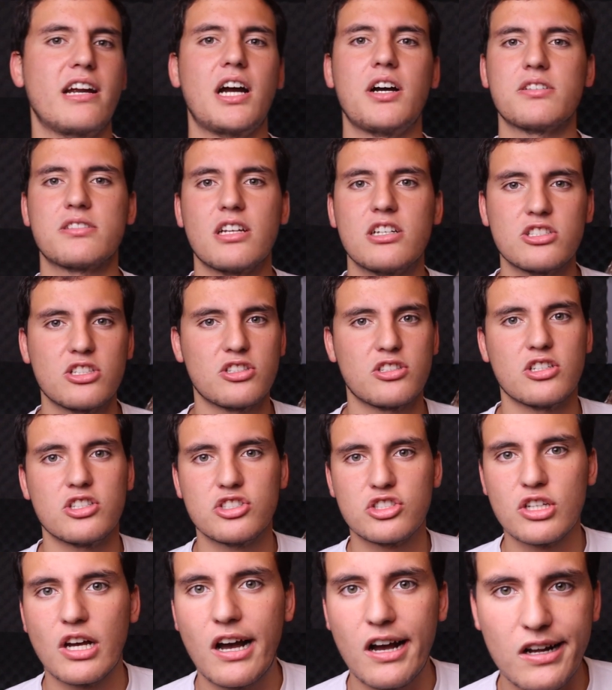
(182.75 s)
out. It's not just a
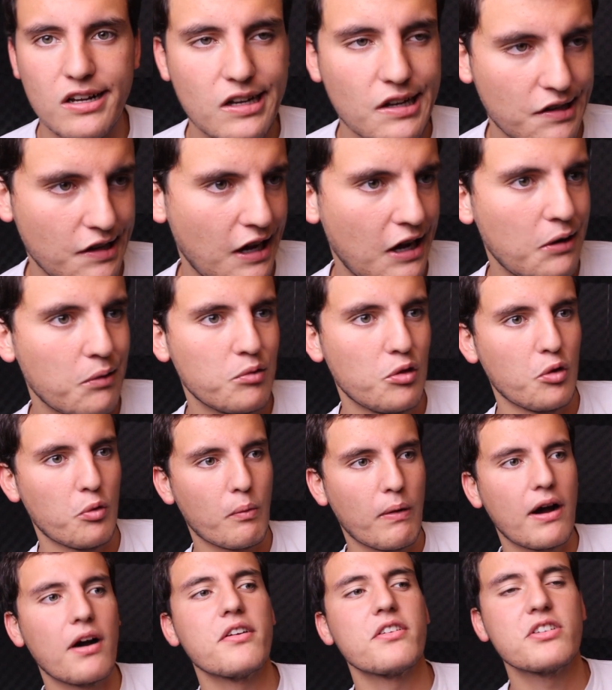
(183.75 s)
jock out in the
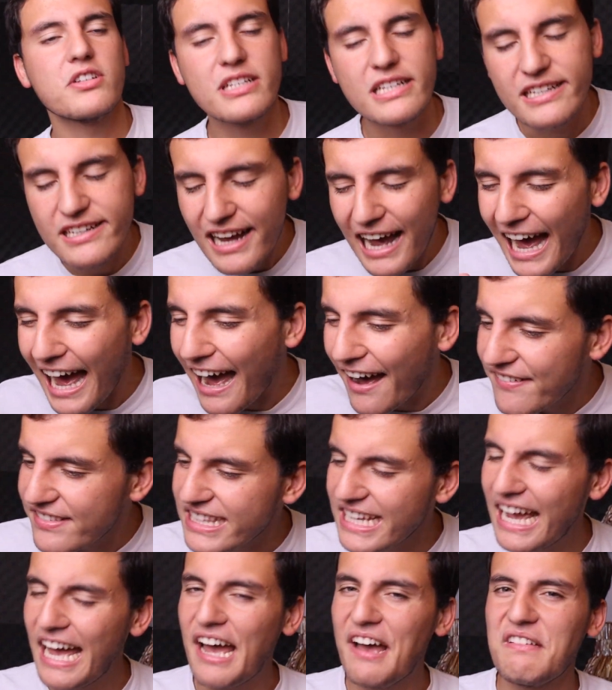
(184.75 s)
wild. You have
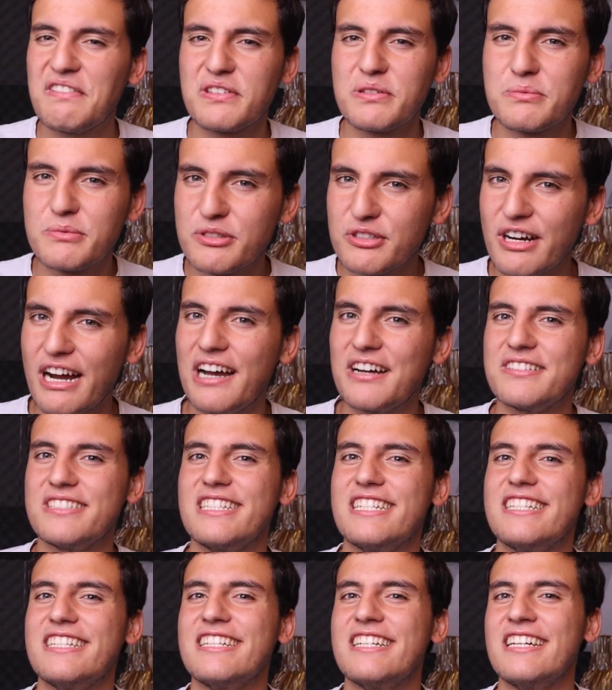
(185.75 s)
to have some
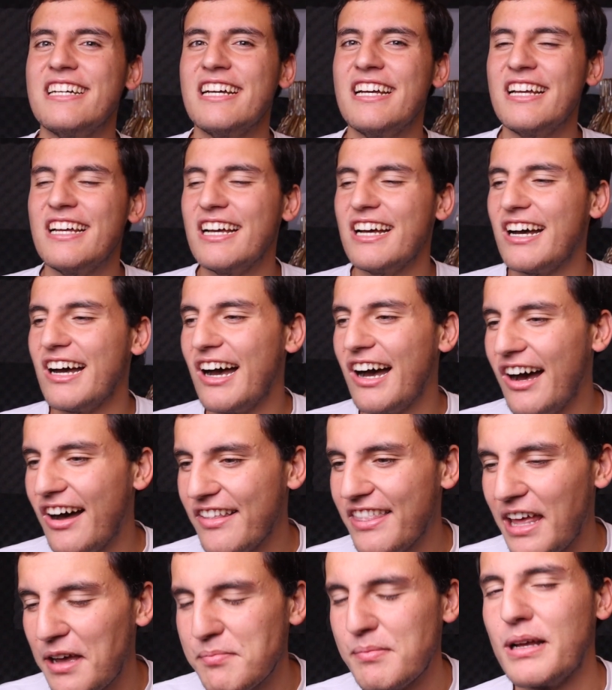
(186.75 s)
grounded
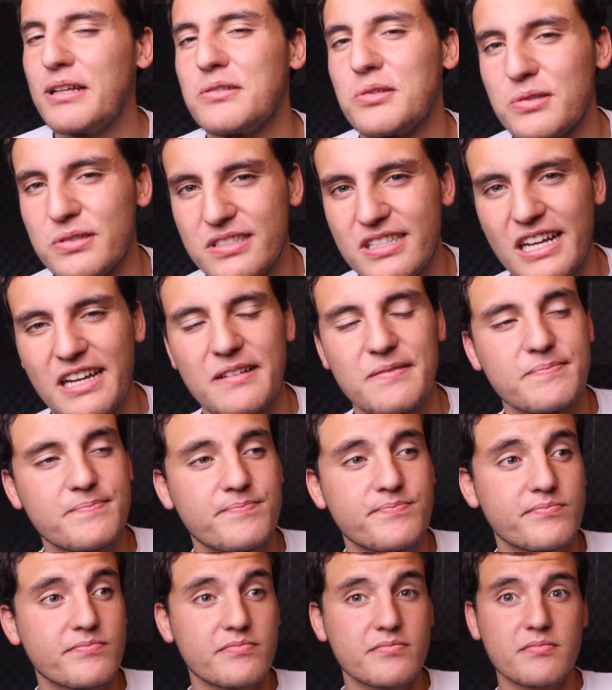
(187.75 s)
on that mental state.
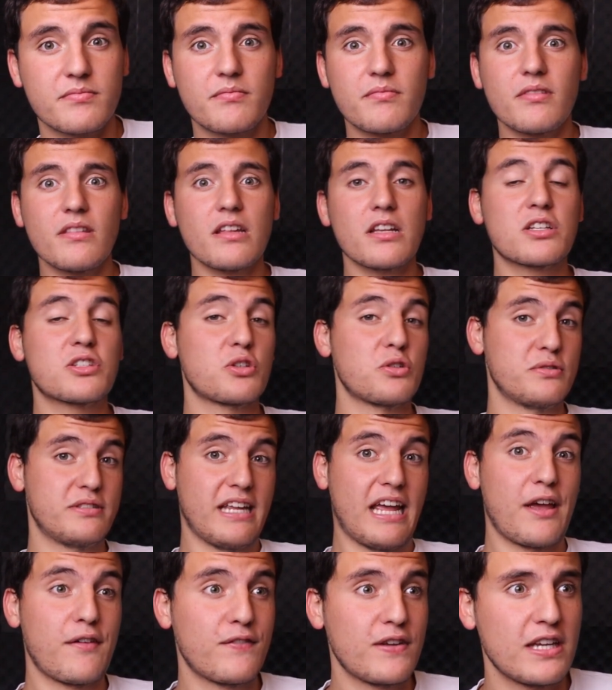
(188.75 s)
So
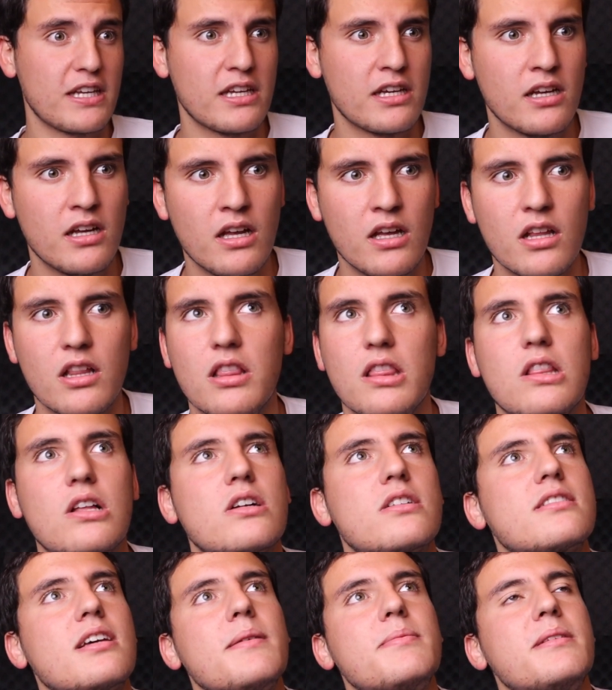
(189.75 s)
Davy
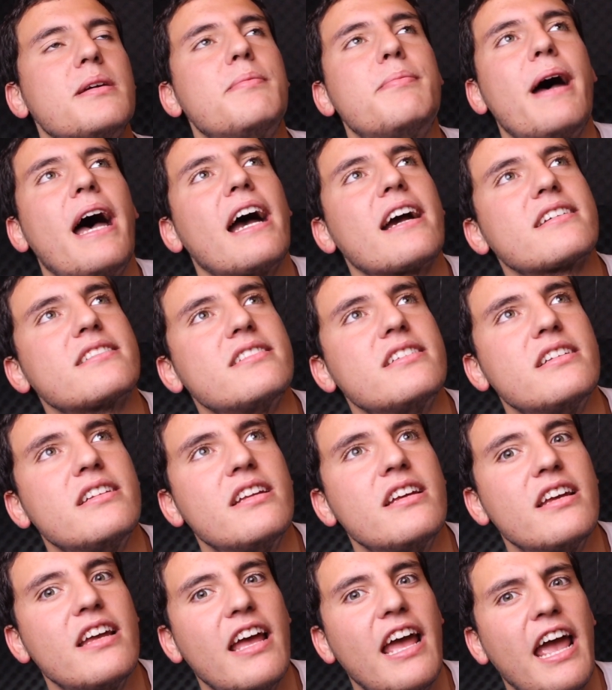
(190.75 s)
looks up to
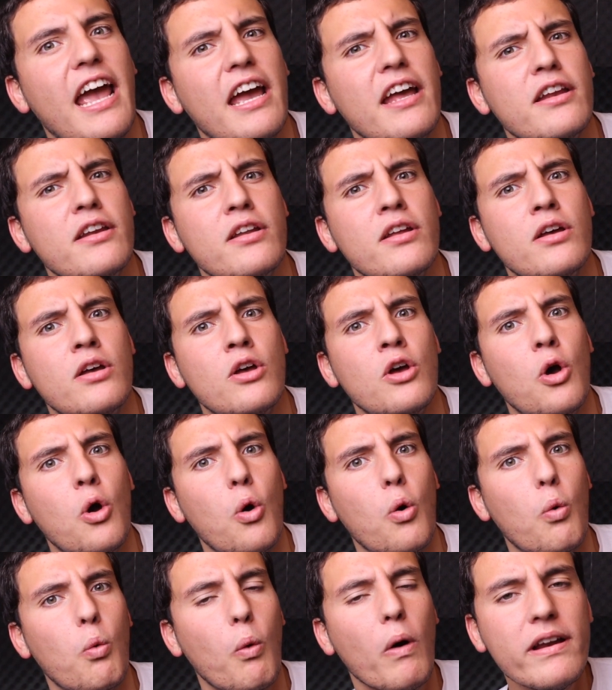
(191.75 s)
Paxton, and
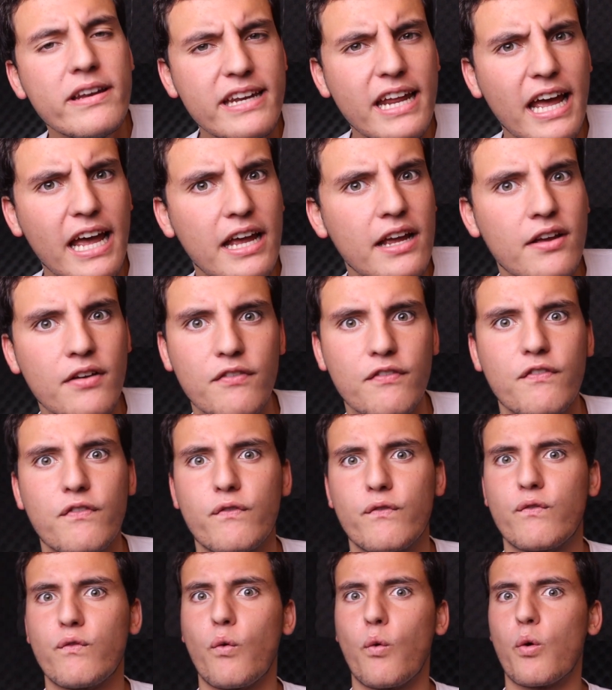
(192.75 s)
one day,
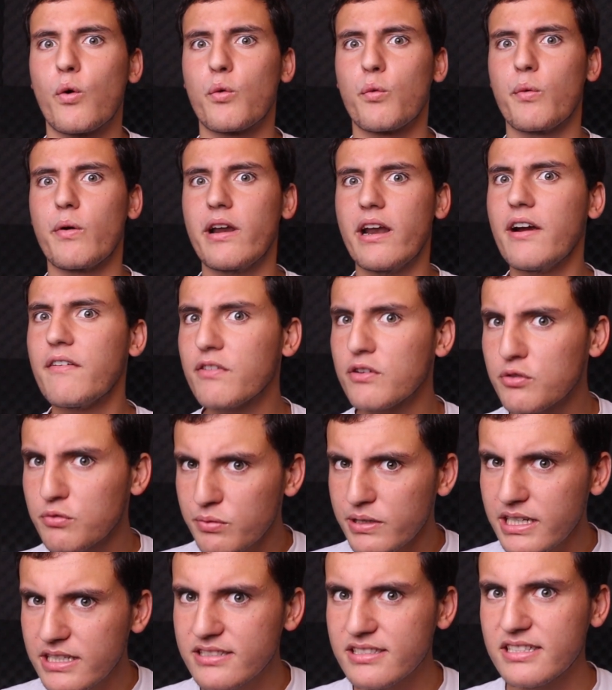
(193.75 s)
for whatever
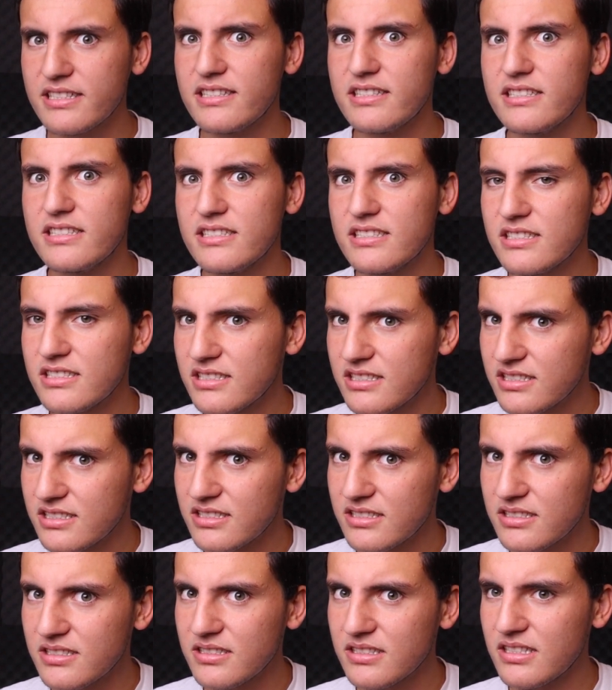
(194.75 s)
reason, this
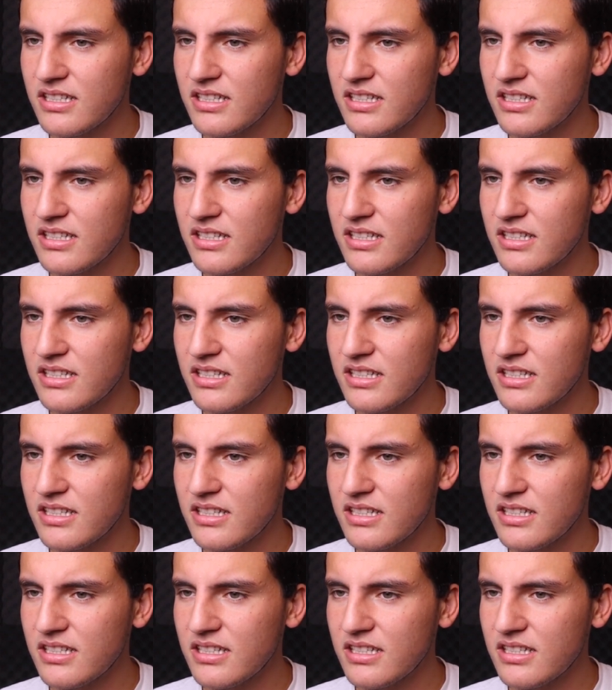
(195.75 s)
is